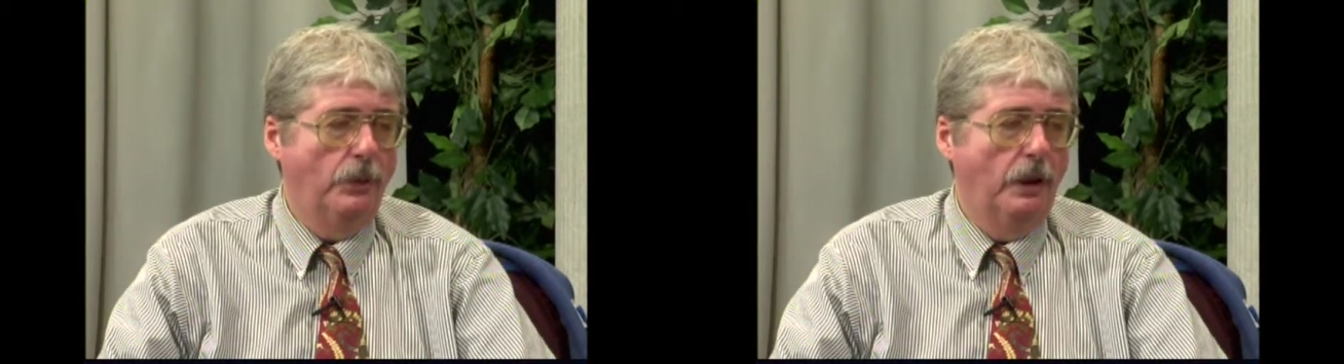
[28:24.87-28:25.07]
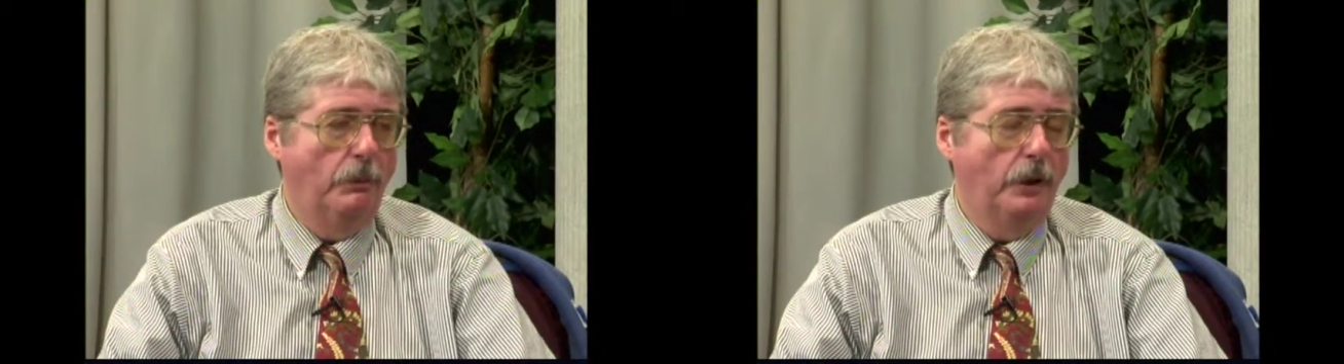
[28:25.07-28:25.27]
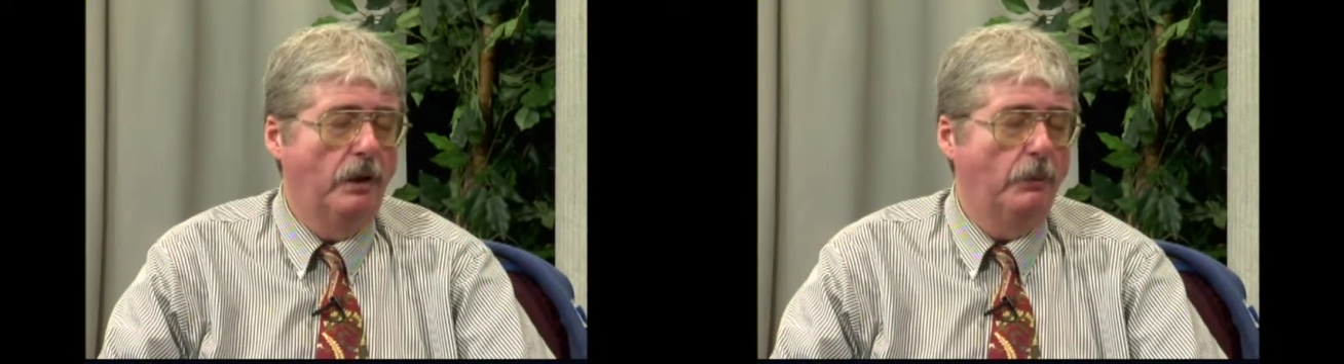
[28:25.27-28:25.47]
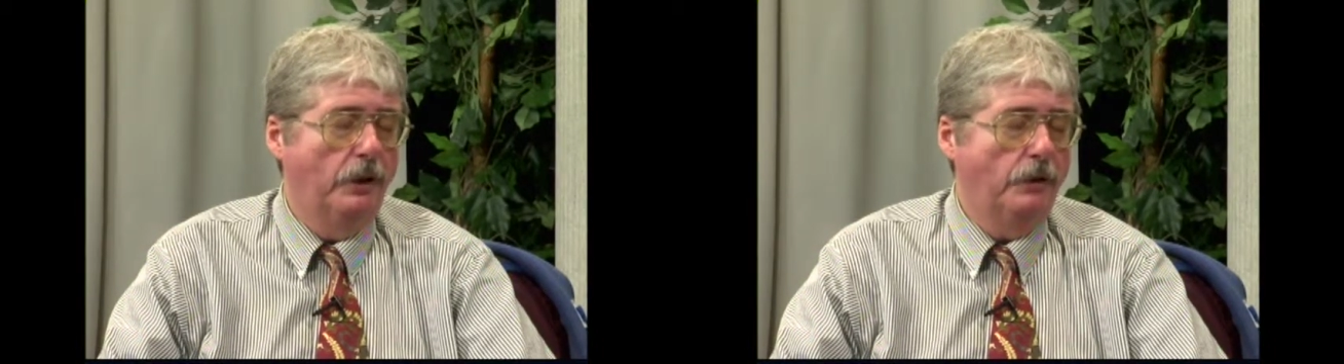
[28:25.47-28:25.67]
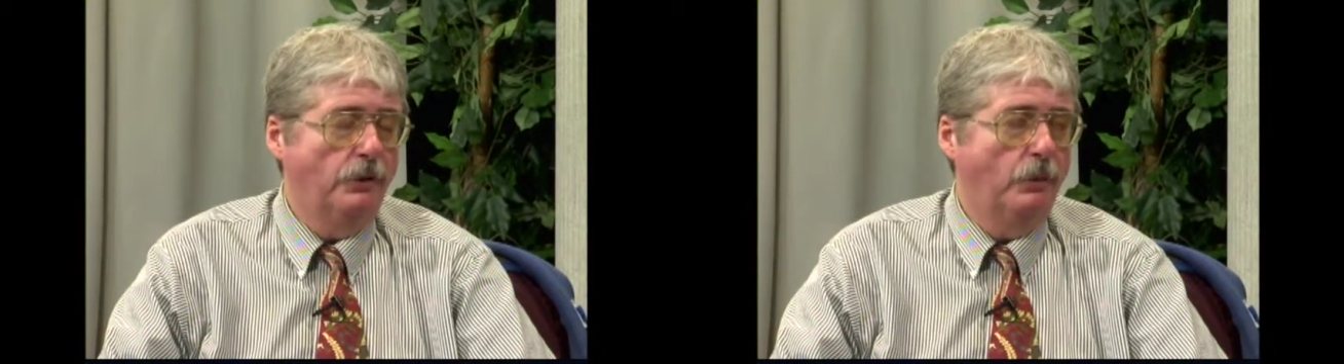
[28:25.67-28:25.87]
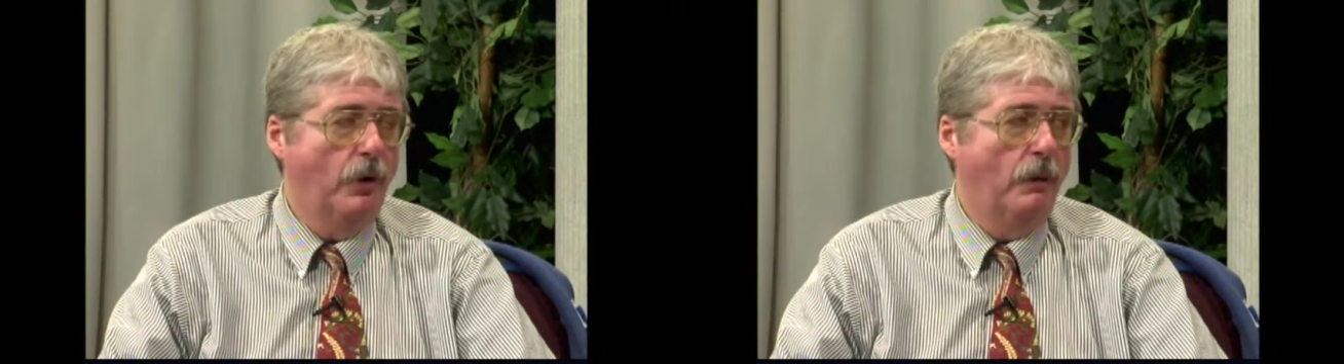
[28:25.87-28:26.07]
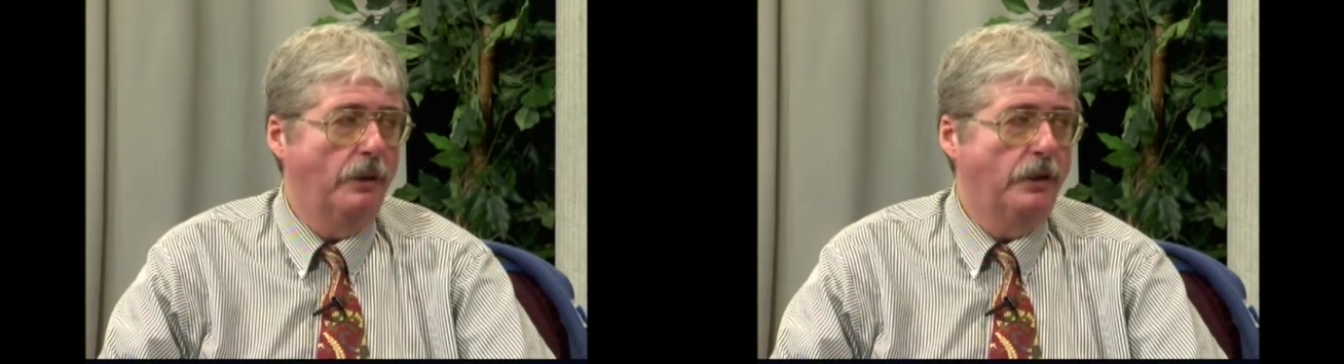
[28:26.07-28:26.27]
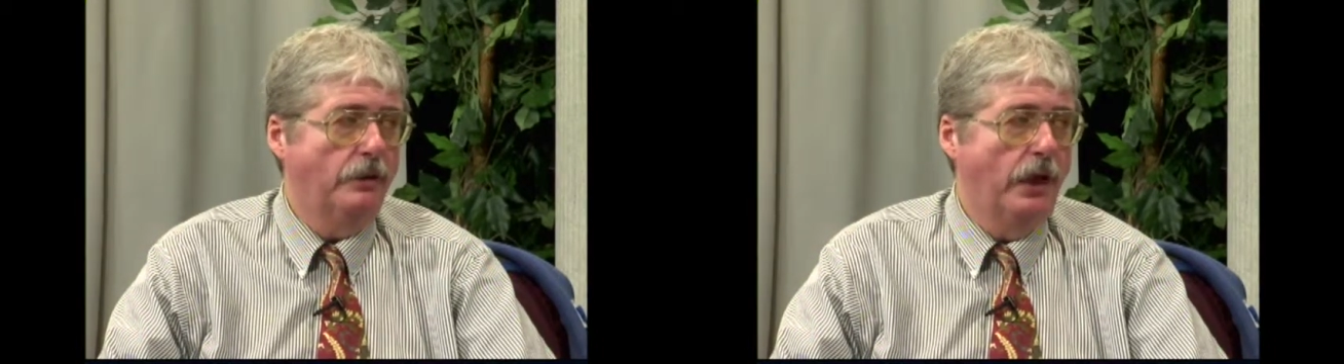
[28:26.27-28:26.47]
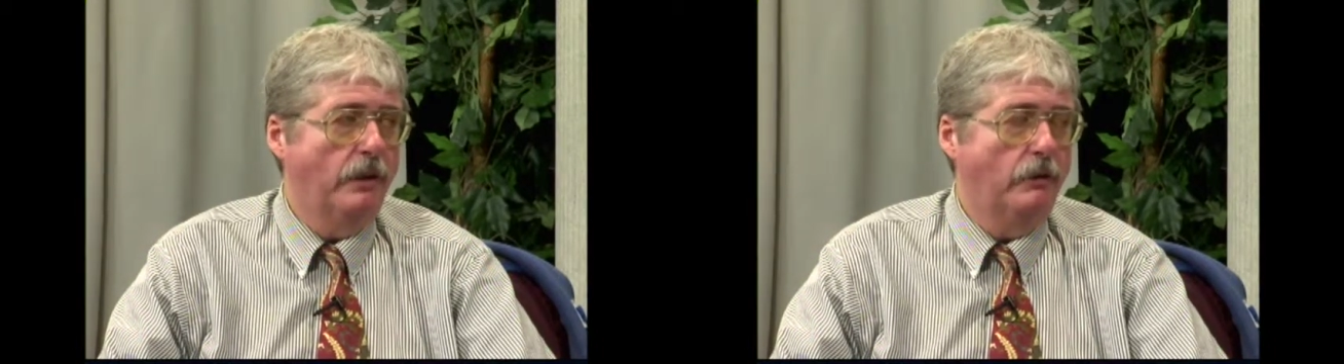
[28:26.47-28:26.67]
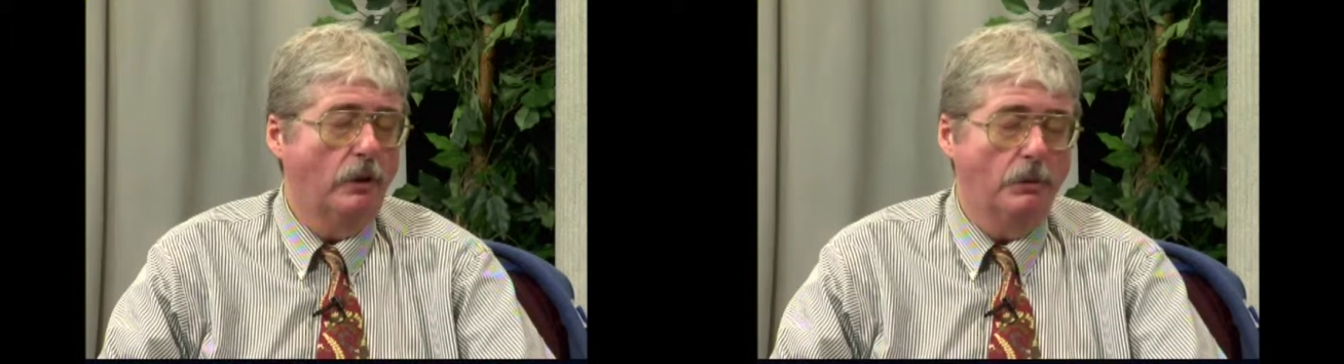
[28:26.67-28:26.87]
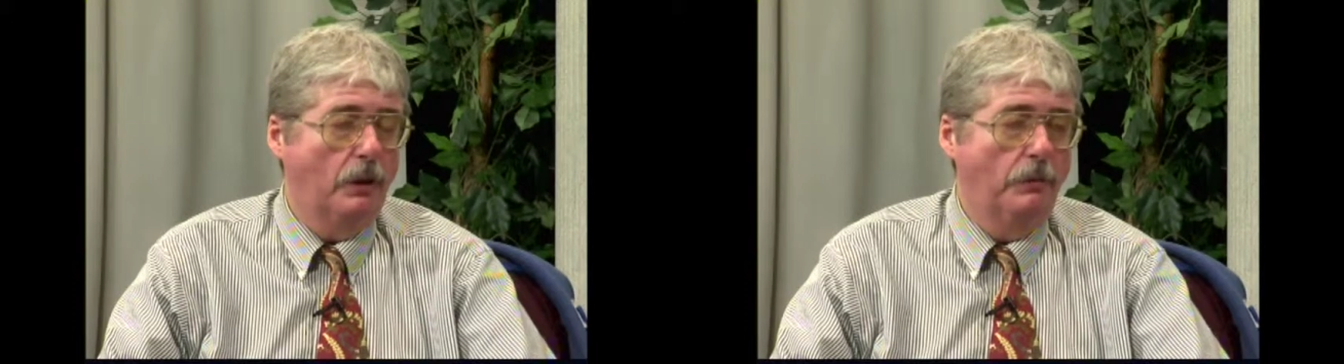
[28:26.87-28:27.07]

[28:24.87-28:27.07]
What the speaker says: become an issue probably in January.